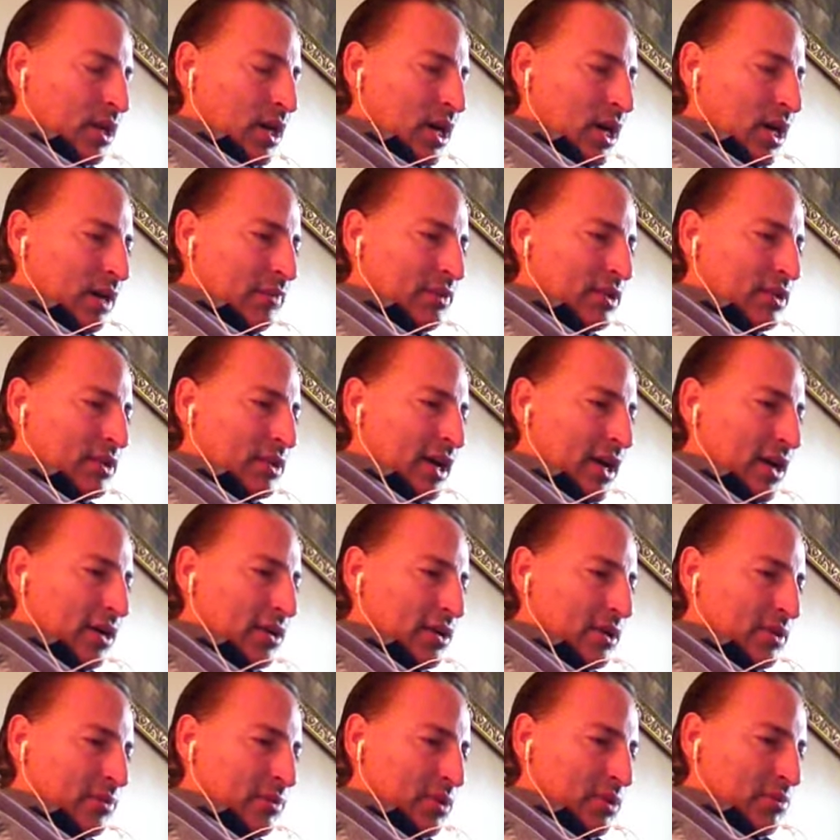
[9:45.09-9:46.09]
I have
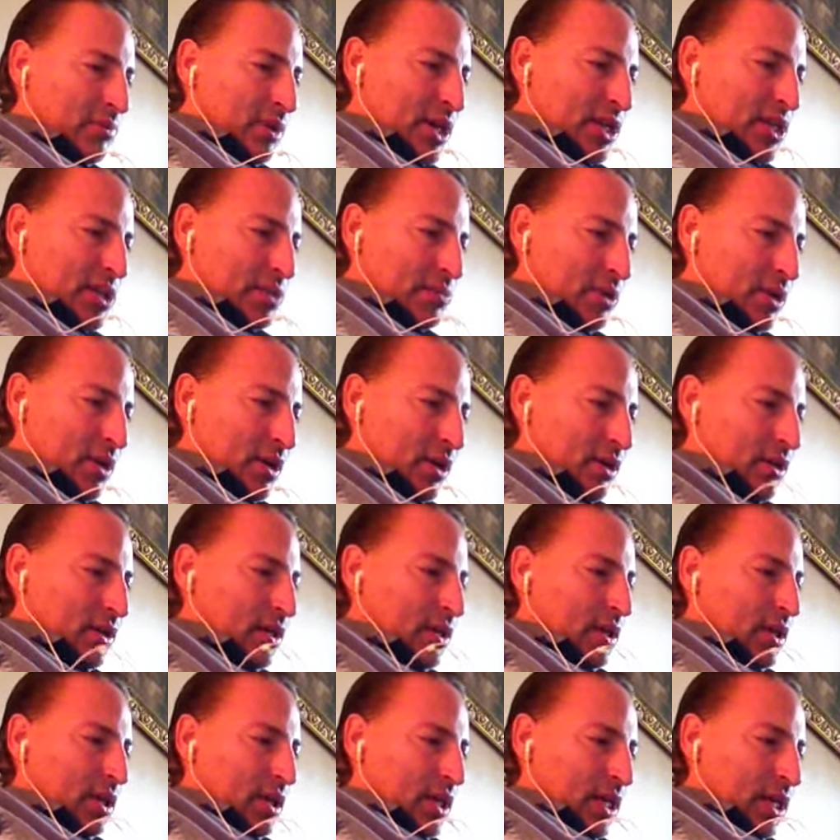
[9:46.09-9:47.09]
endowed him with my spirit.
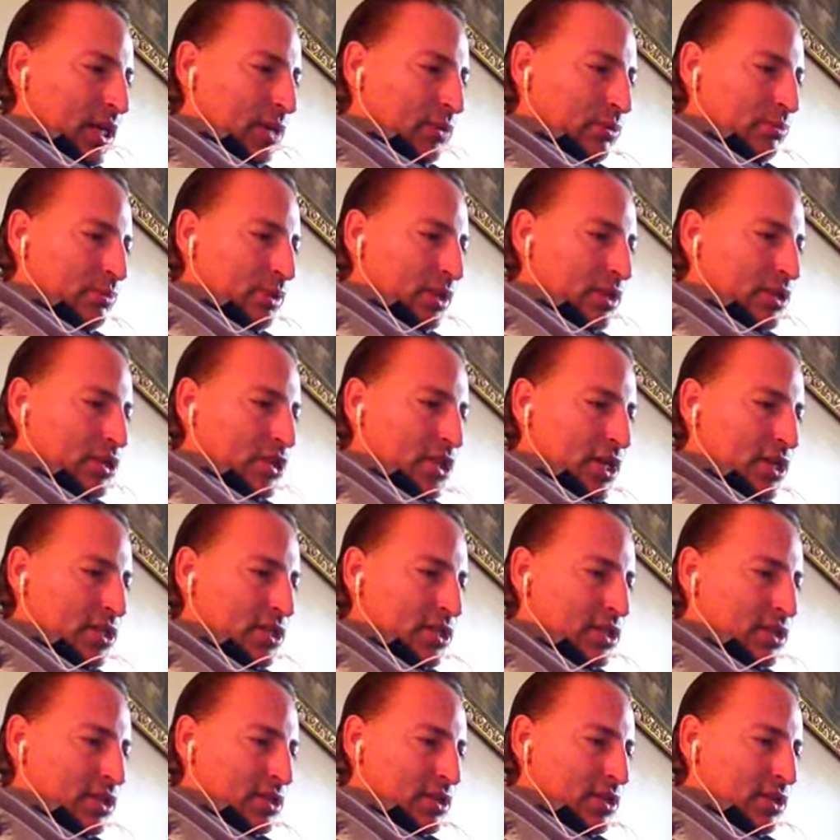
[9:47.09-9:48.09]
He will bring
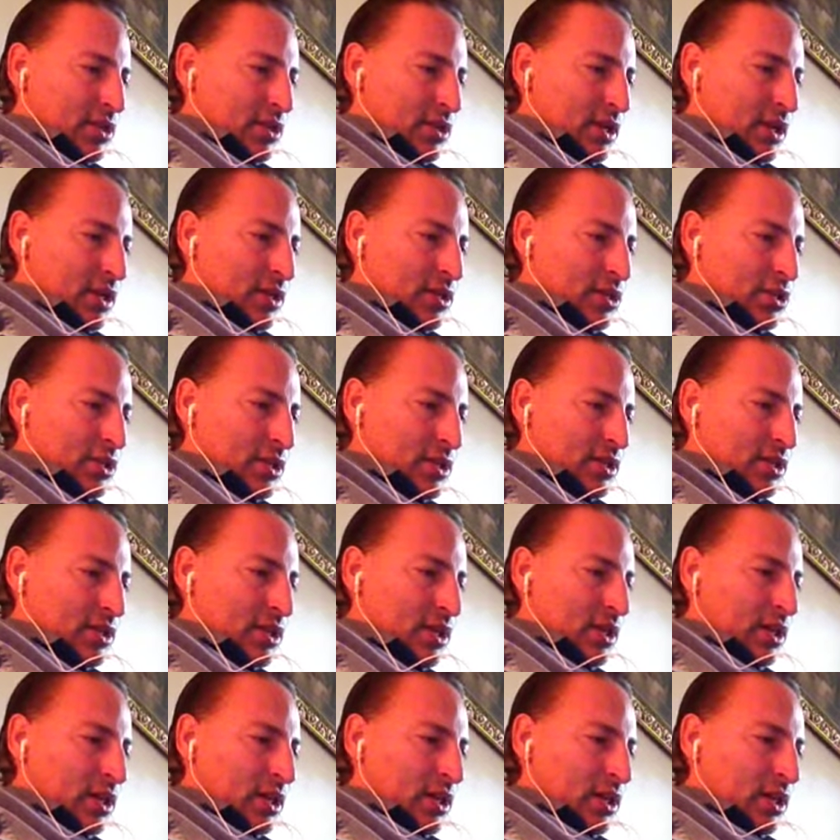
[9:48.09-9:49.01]
justice to the nations.